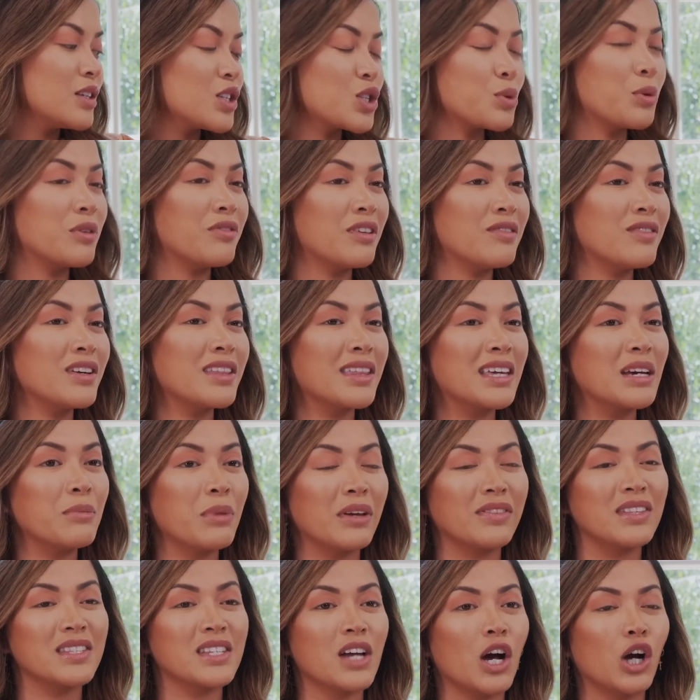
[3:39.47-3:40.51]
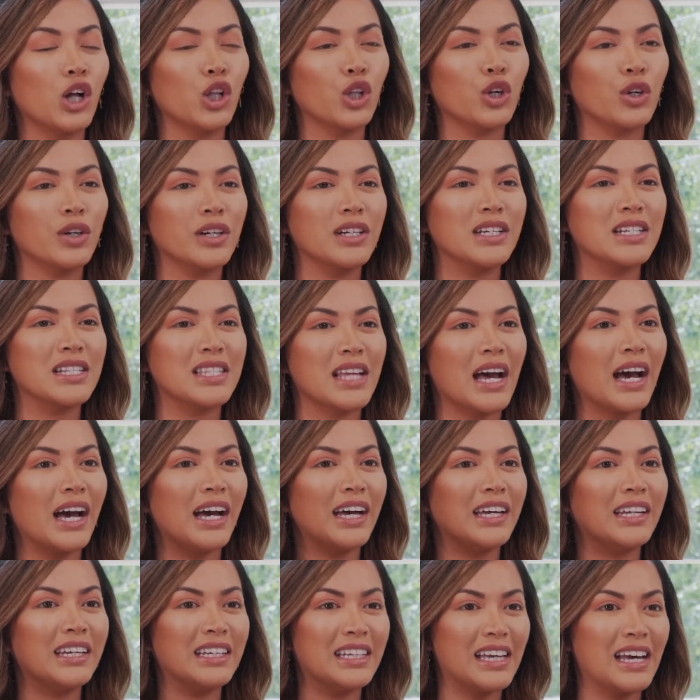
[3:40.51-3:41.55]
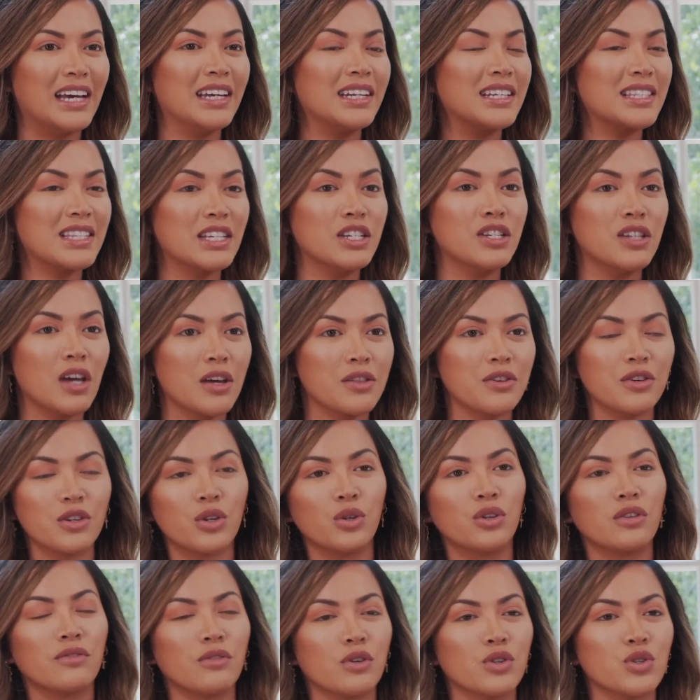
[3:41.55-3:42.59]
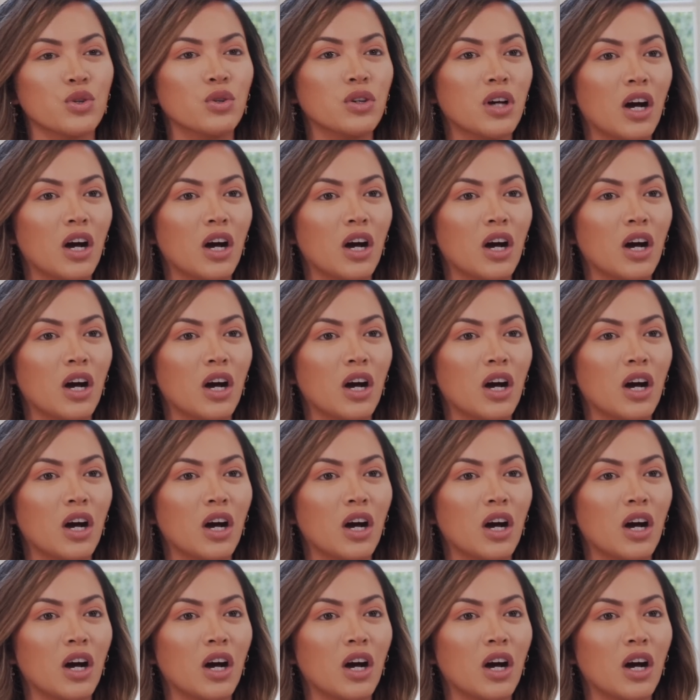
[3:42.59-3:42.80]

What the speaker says: So my favorite thing about this color is that, again, it's another universal